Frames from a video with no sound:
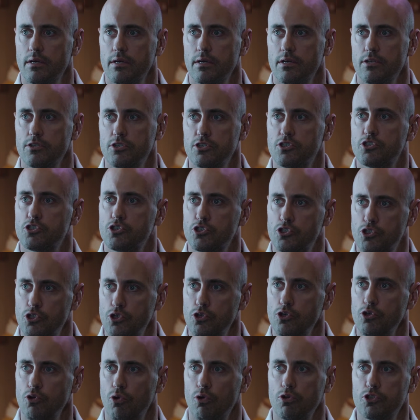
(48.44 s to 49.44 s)
Just do
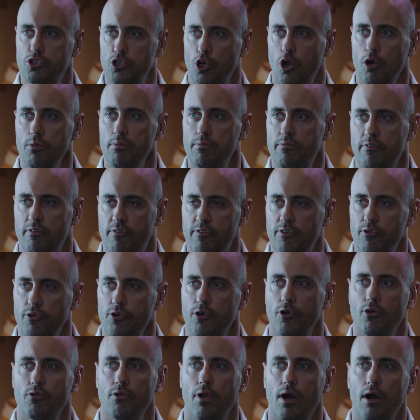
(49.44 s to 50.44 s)
your job and fulfil
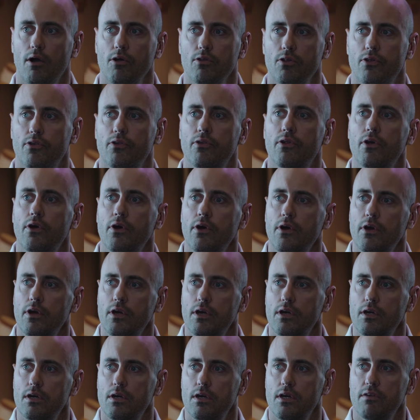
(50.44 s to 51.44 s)
your role, and
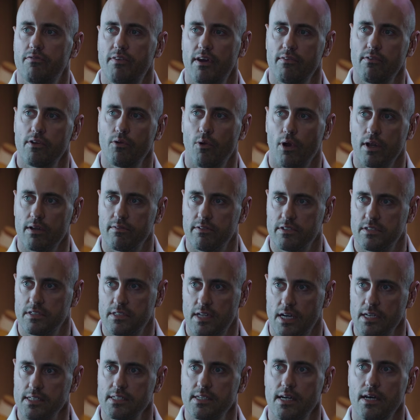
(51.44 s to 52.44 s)
if every one of us
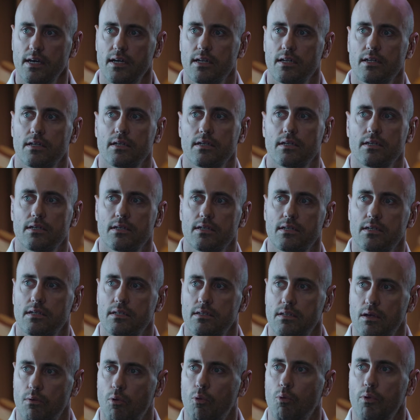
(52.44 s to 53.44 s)
does that,
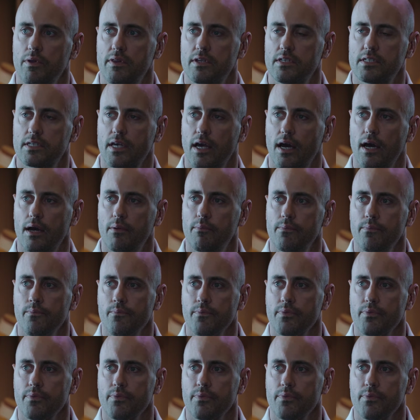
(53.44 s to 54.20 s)
then we'll win this game.